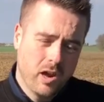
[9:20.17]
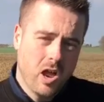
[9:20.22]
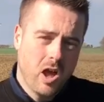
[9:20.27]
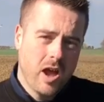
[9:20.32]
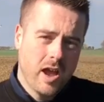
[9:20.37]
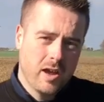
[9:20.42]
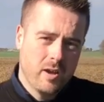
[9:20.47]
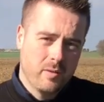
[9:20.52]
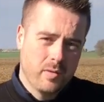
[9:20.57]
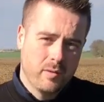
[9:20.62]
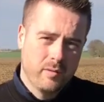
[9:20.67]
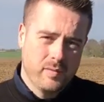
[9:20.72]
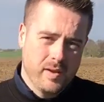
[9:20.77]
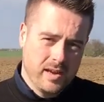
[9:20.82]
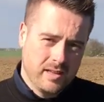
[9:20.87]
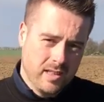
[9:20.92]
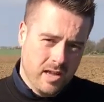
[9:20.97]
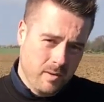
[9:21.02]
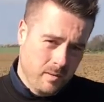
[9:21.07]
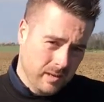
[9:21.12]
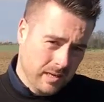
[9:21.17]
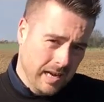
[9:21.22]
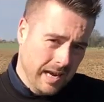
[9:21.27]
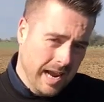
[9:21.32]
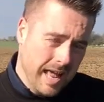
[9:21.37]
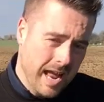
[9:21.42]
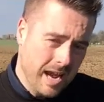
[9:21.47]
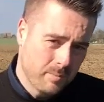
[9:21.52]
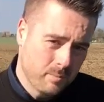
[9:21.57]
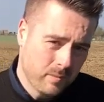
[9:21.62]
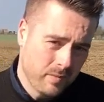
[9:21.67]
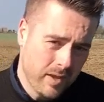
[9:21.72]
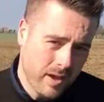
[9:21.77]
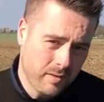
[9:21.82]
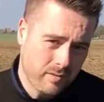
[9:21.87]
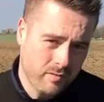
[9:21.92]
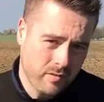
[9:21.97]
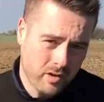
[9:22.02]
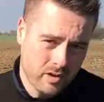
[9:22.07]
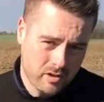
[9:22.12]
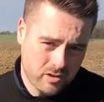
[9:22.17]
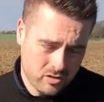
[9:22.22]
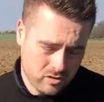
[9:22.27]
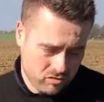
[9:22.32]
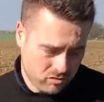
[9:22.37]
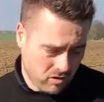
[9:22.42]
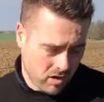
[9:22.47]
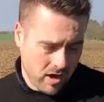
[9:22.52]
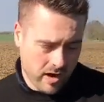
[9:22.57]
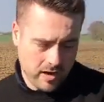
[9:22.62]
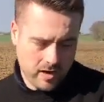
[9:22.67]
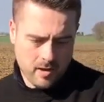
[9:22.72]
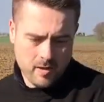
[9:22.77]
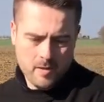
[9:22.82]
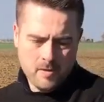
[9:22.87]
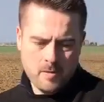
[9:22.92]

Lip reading: relying on the fact that I'm going to land with that first strike.